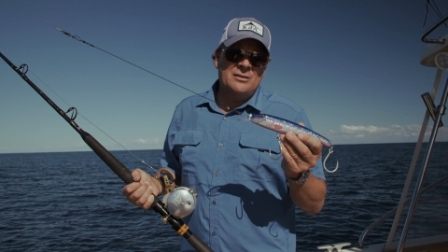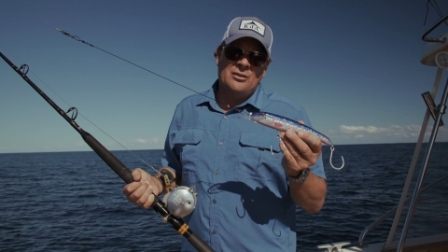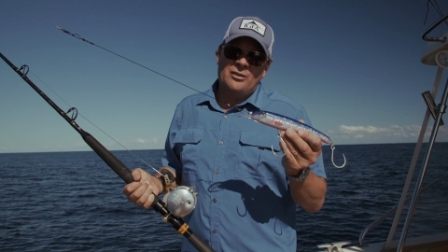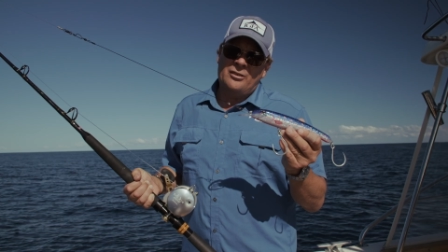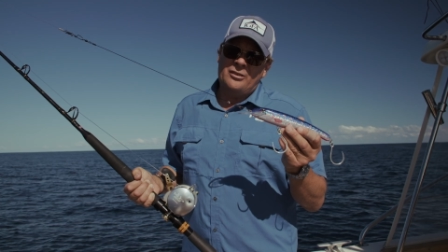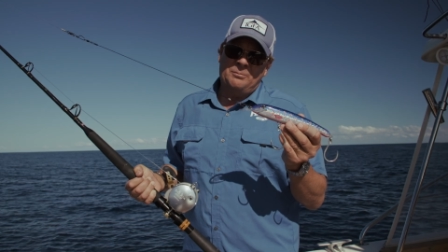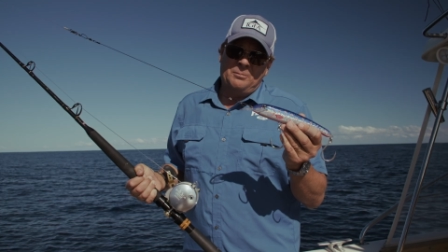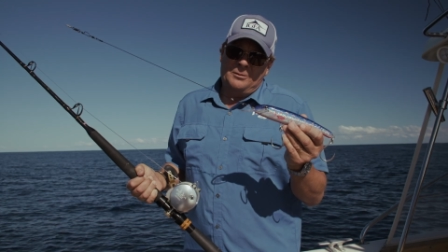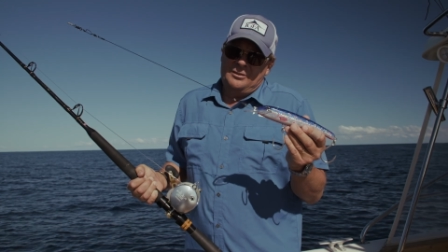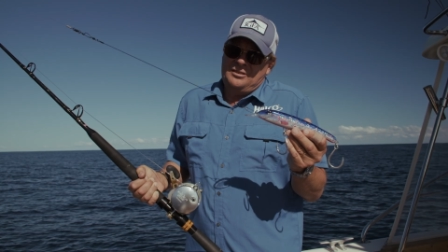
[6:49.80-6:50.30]

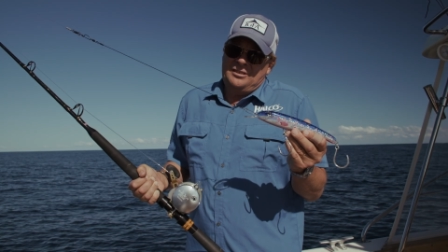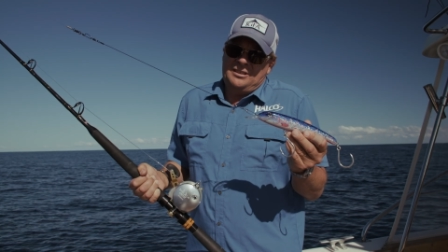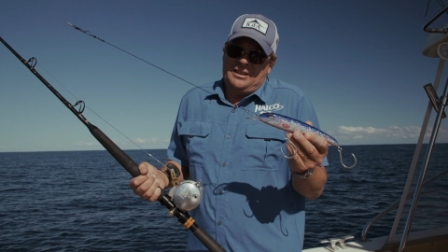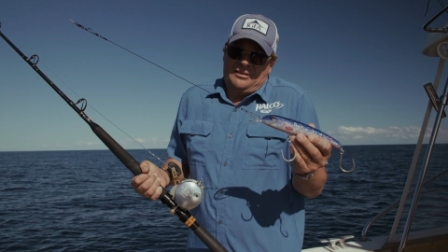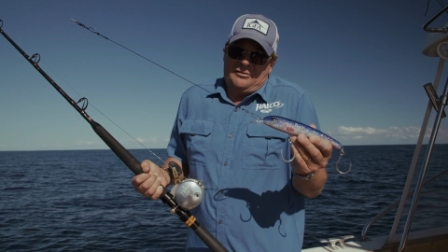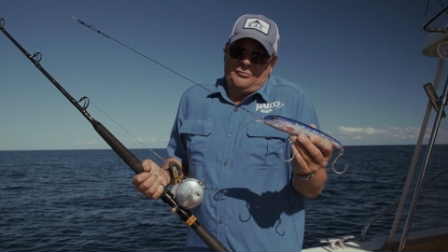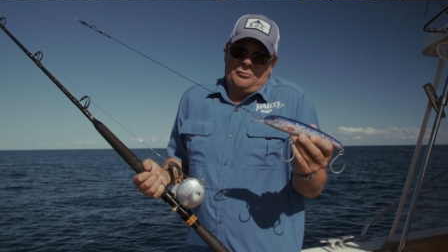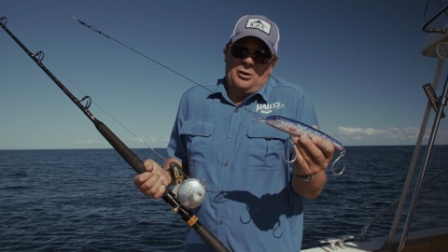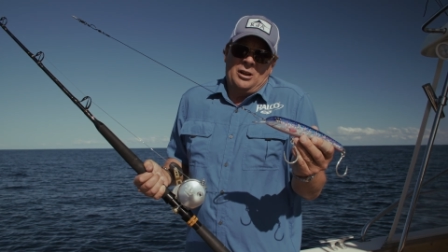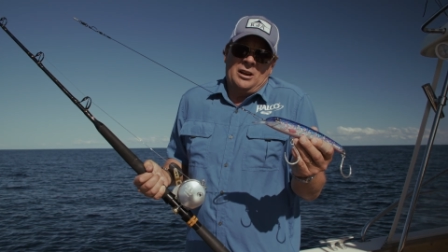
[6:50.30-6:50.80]
knots, but
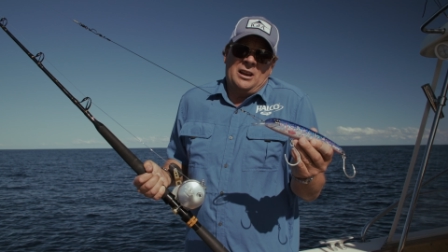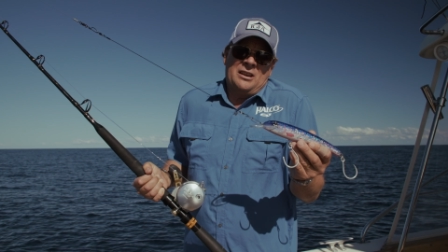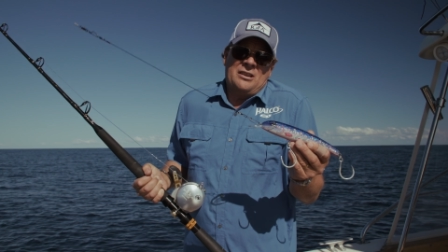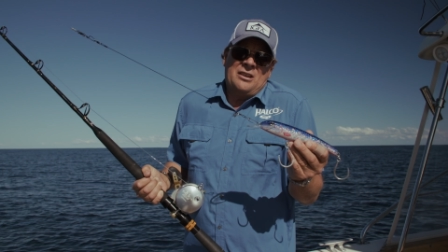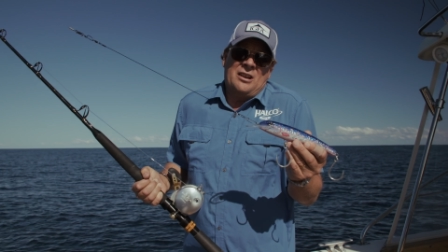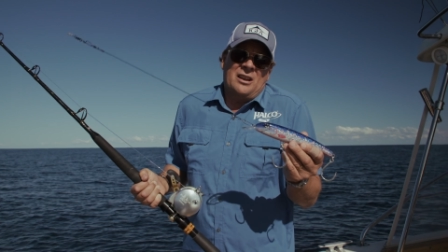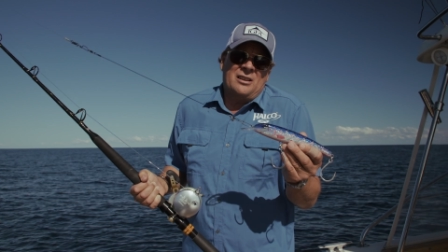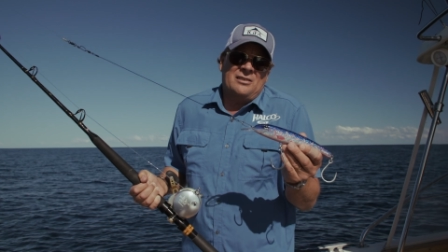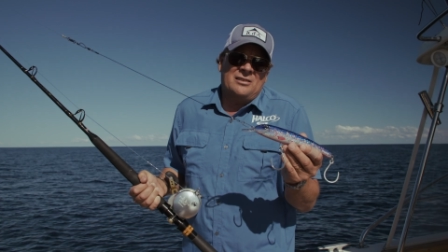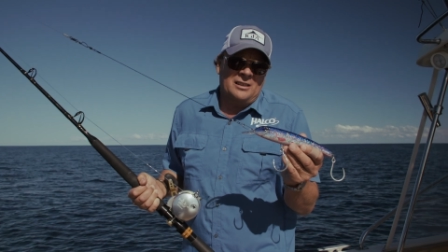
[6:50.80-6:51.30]
sits really
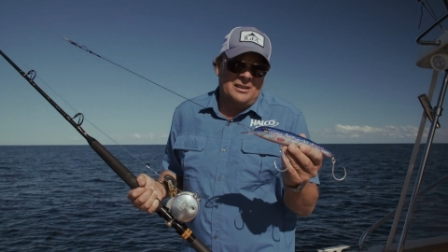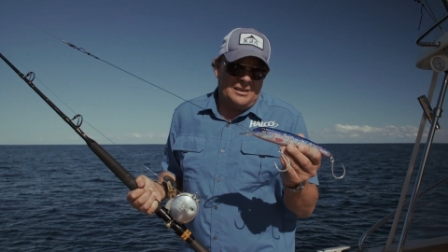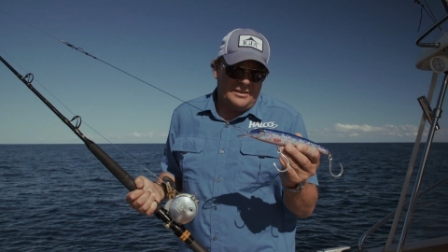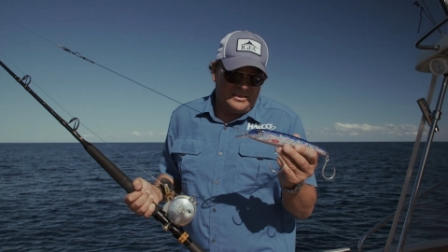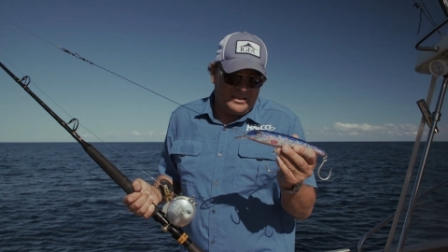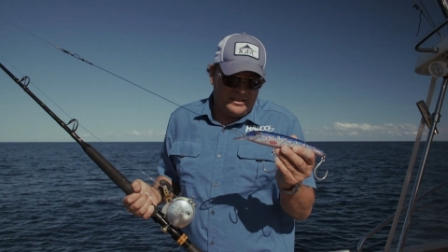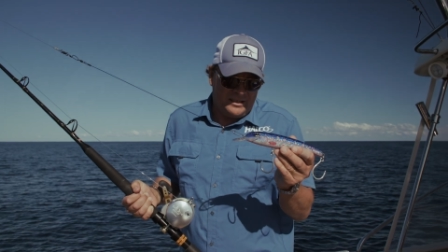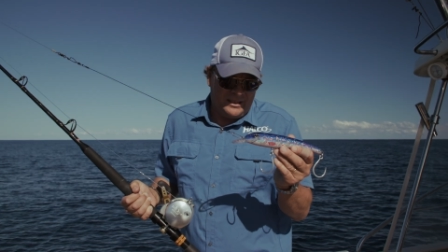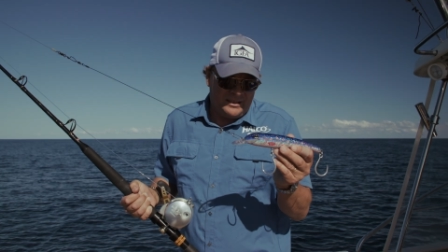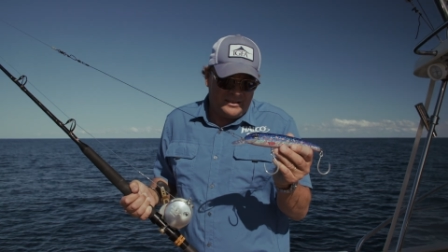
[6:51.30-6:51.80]
nicely at
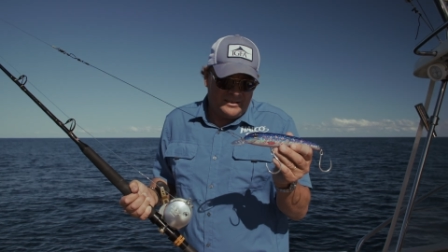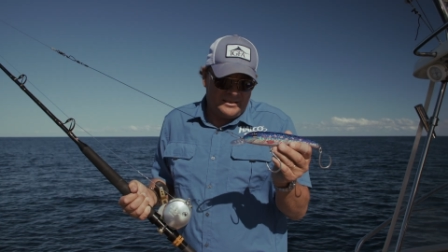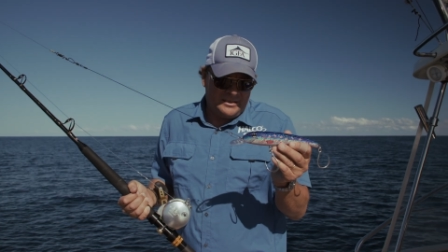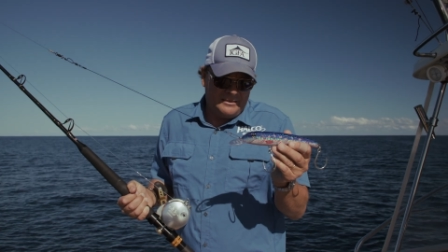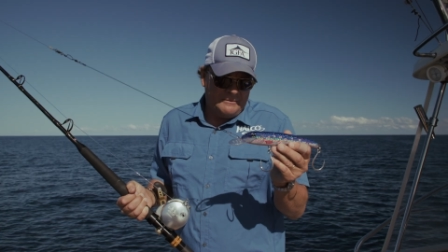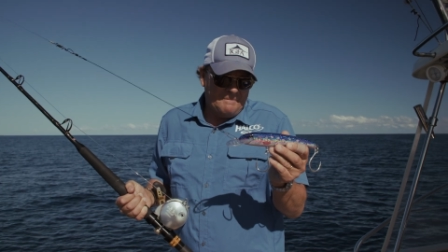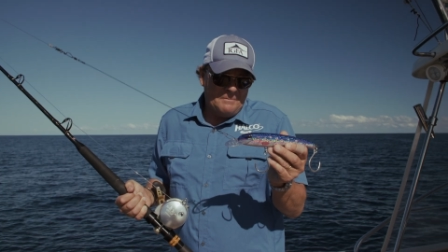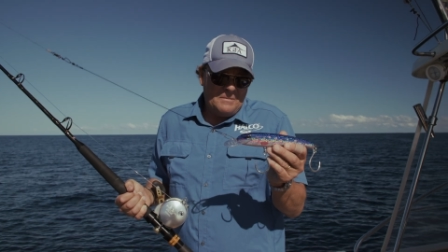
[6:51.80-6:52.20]
6.